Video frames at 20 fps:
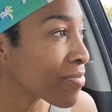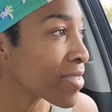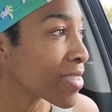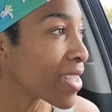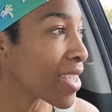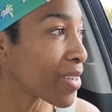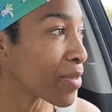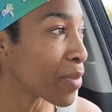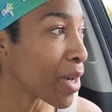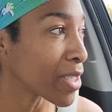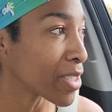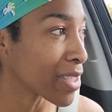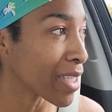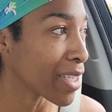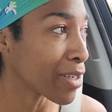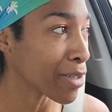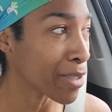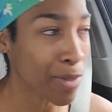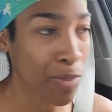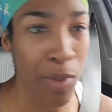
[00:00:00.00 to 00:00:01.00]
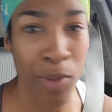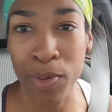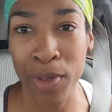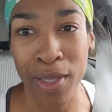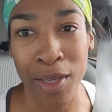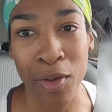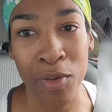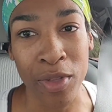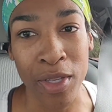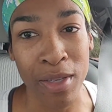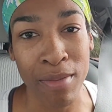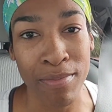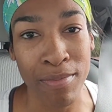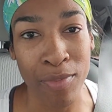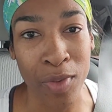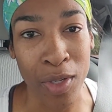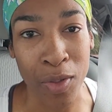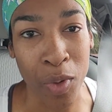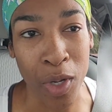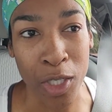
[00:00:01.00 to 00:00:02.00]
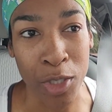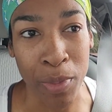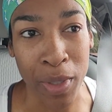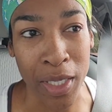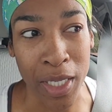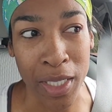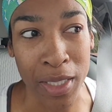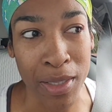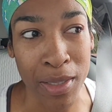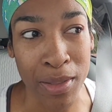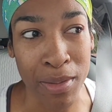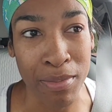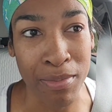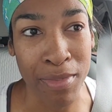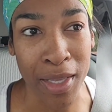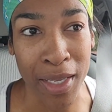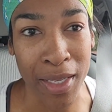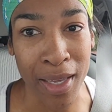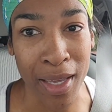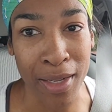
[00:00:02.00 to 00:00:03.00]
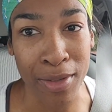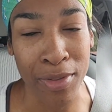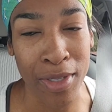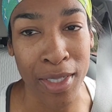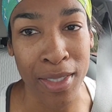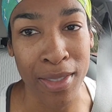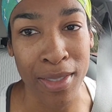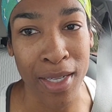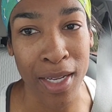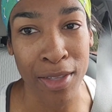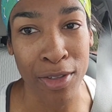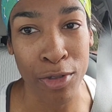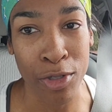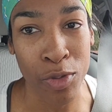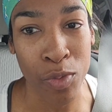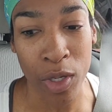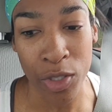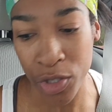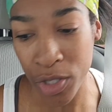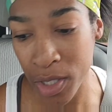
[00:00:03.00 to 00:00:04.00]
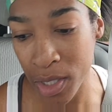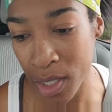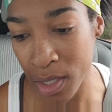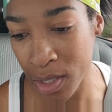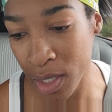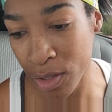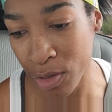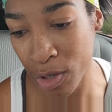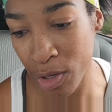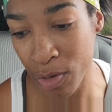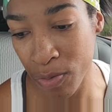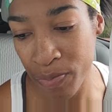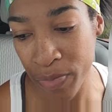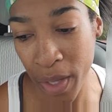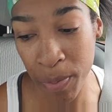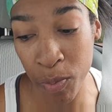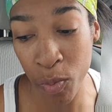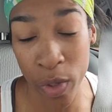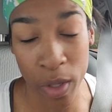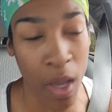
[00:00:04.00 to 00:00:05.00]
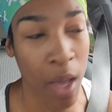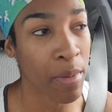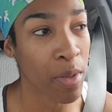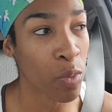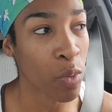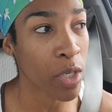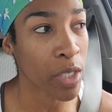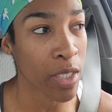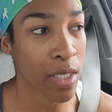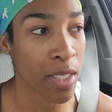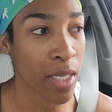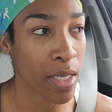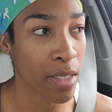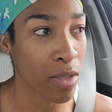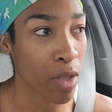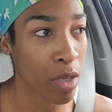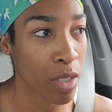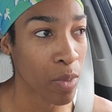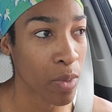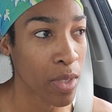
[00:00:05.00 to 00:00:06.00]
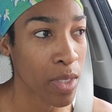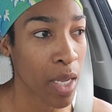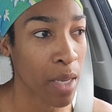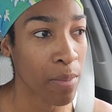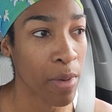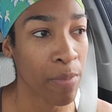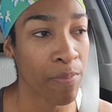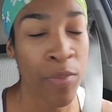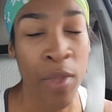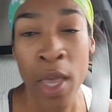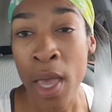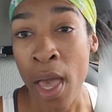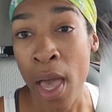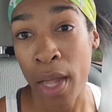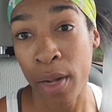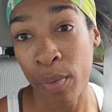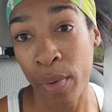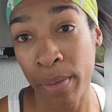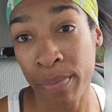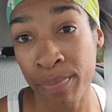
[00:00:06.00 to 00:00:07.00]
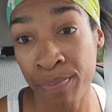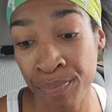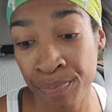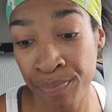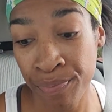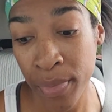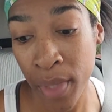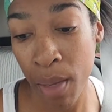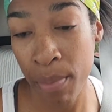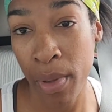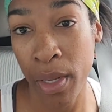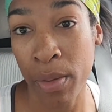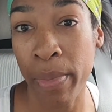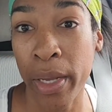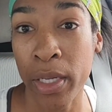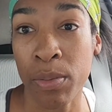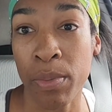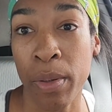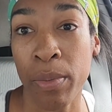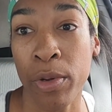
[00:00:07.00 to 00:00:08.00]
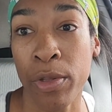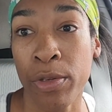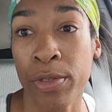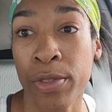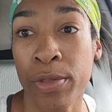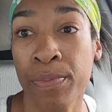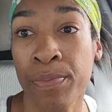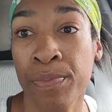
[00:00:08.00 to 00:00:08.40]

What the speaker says: and watch later because we really only want to watch my niece. Like, I don't need to stay there to watch these kids. I don't know. We're going to stay as long as we stay. But anyway, I'm headed back to my brother's.